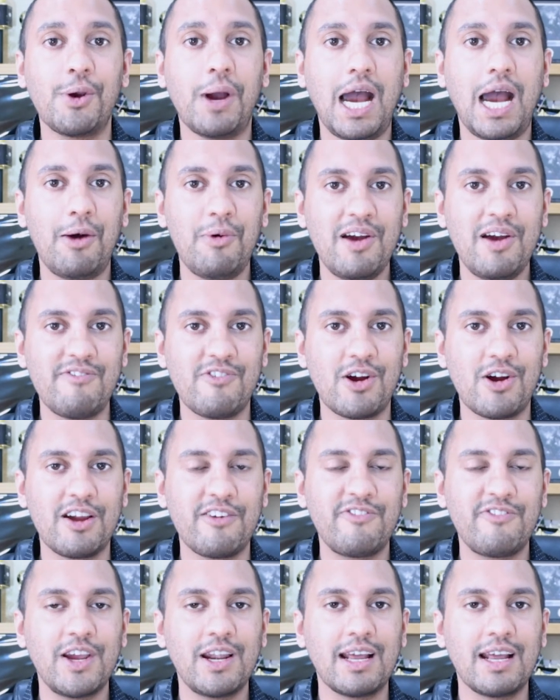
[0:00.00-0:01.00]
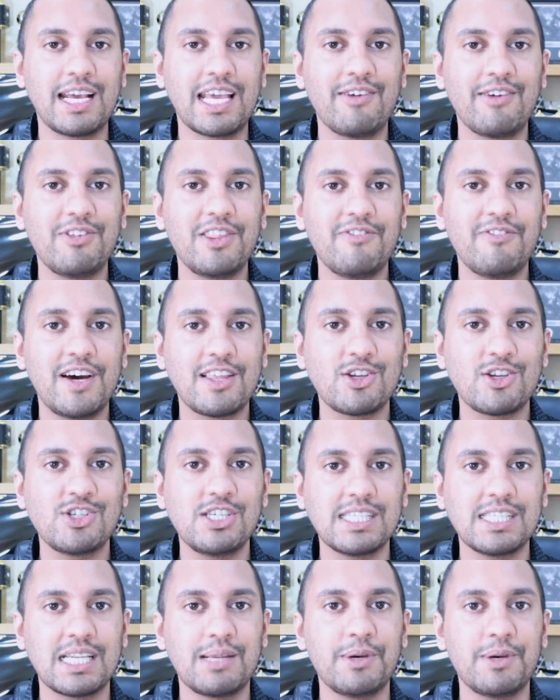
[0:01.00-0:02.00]
However, I feel like given the fact that
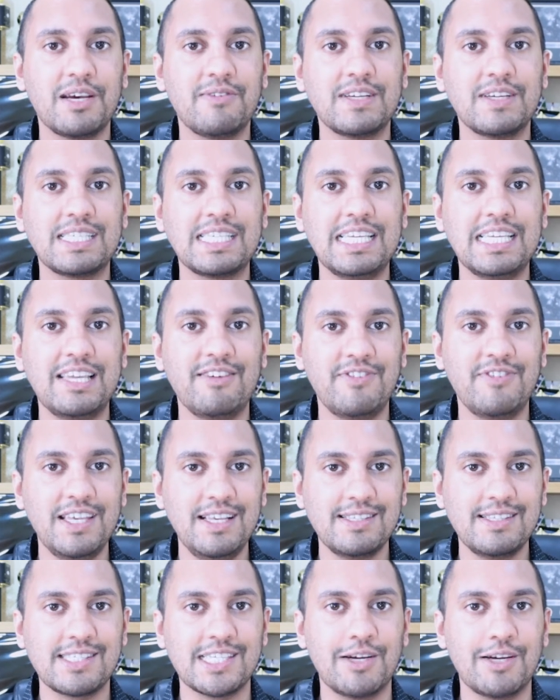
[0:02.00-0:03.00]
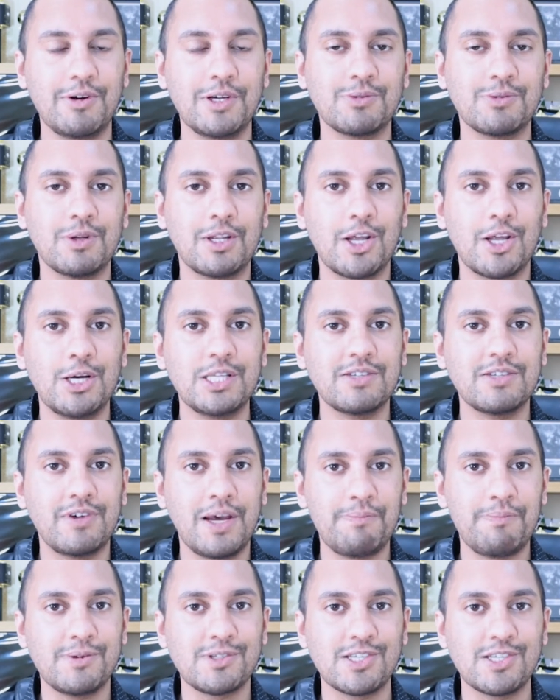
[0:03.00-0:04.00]
she's in a bit of a TV series with loads of
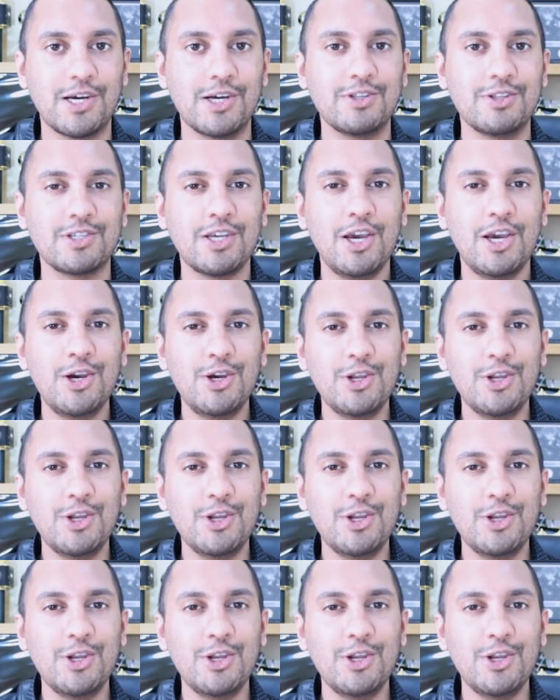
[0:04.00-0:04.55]
episodes,